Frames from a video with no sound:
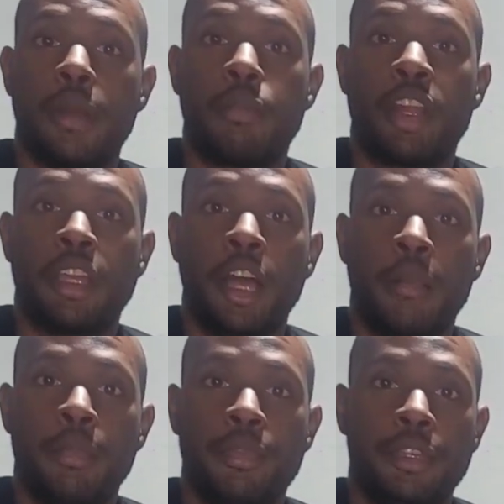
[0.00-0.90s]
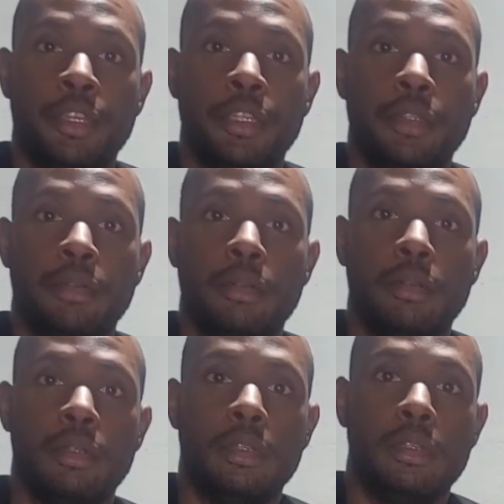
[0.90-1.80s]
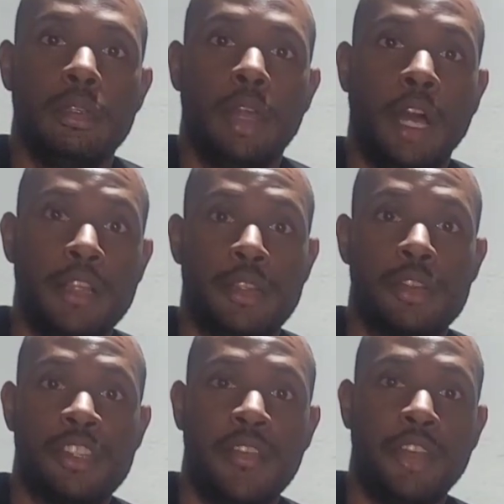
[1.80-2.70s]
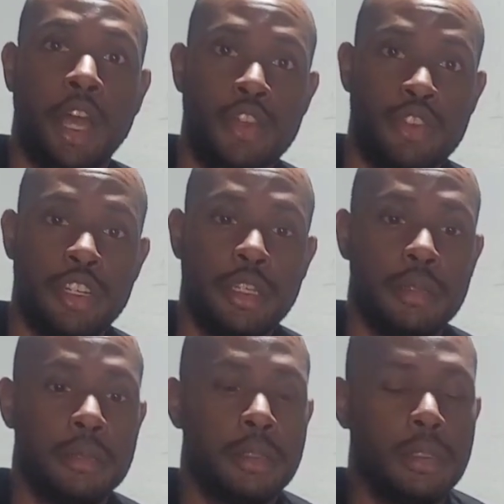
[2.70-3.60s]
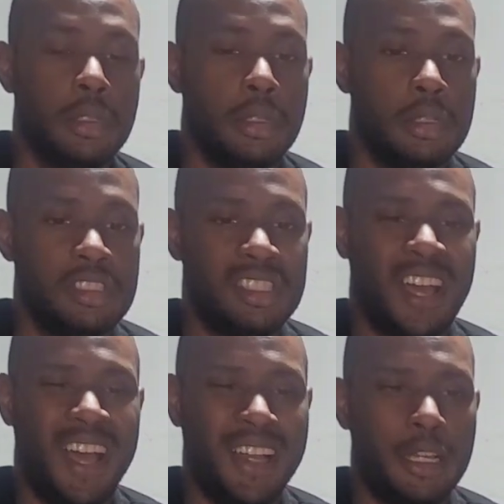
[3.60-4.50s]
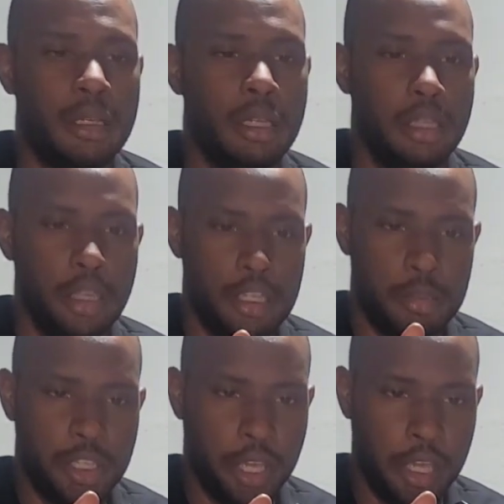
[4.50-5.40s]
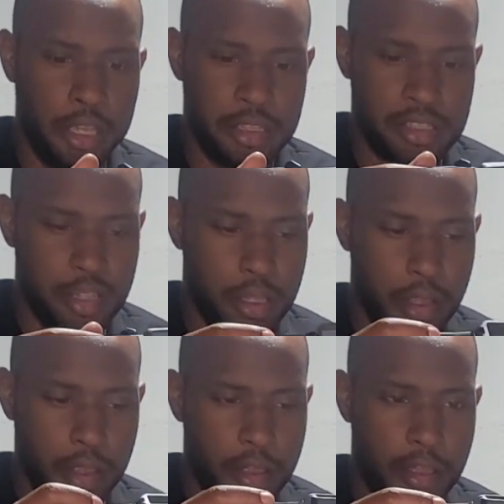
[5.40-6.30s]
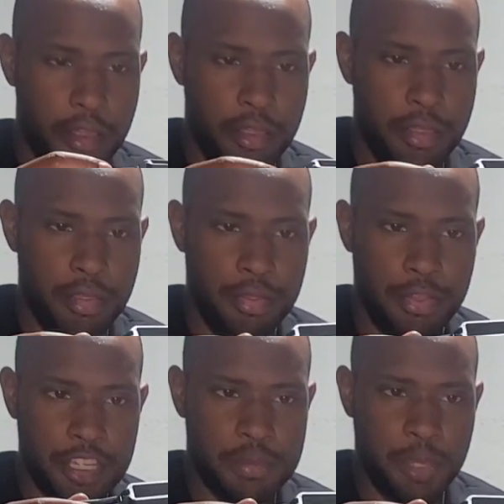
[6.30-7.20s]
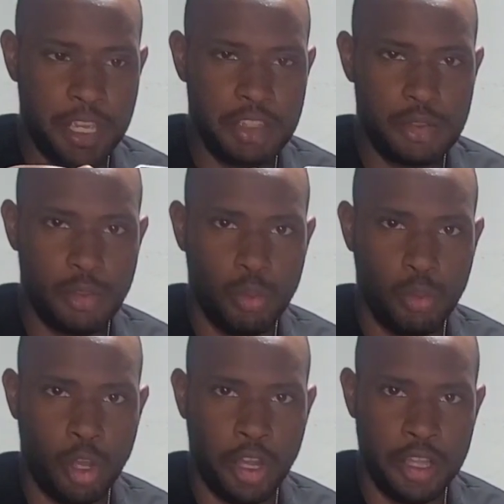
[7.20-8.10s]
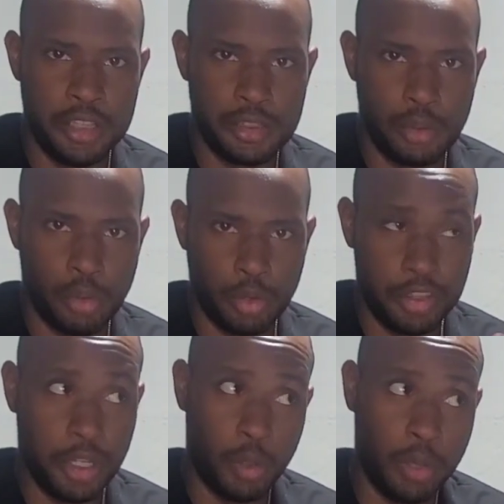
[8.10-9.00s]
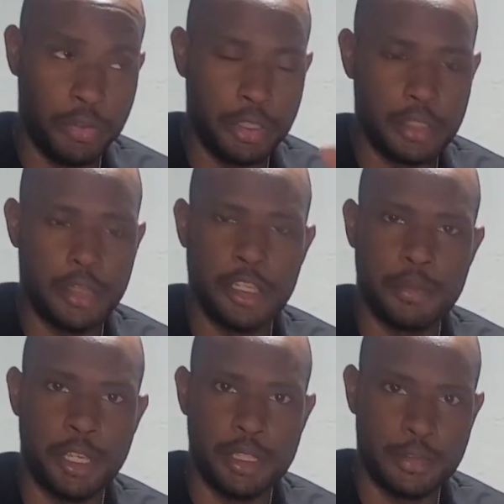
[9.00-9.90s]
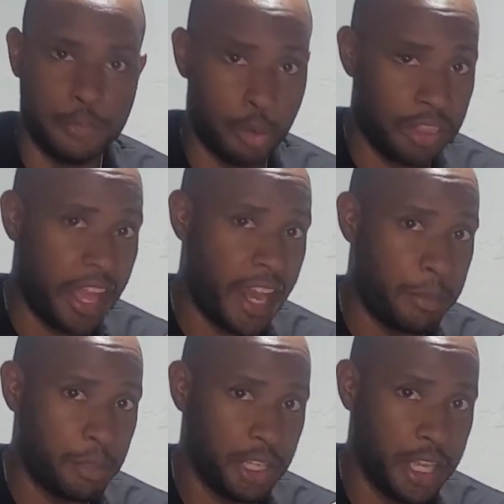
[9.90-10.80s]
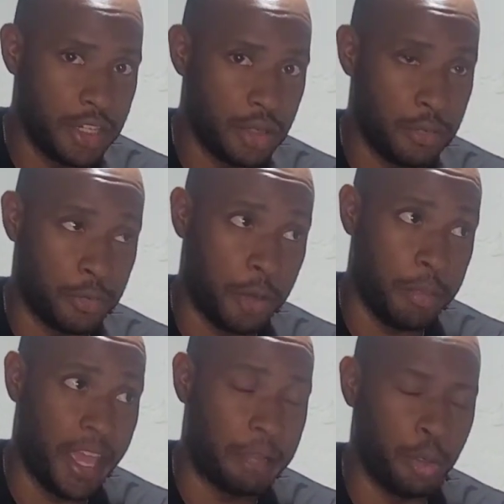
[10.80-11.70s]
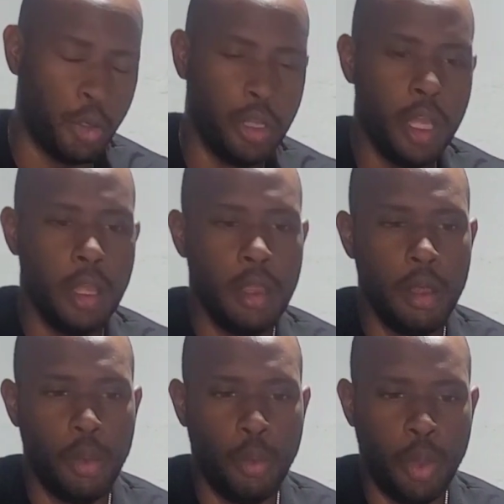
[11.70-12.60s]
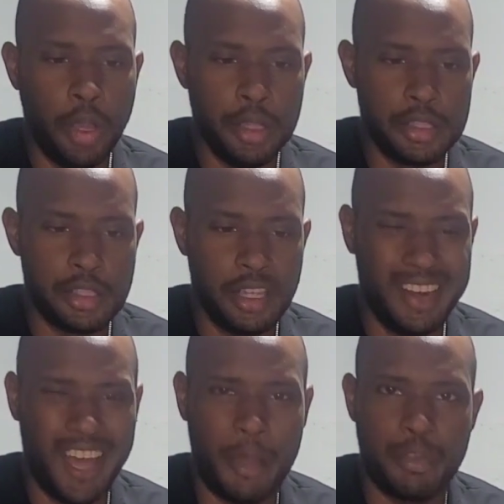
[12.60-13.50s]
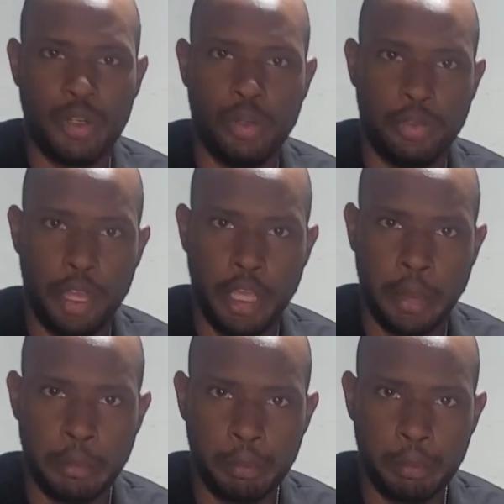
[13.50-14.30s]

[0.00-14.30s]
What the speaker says: I bring up the Hunter 700 stock is because this piece was, or the equivalent to this piece for that application from Magpul, was an optional thing.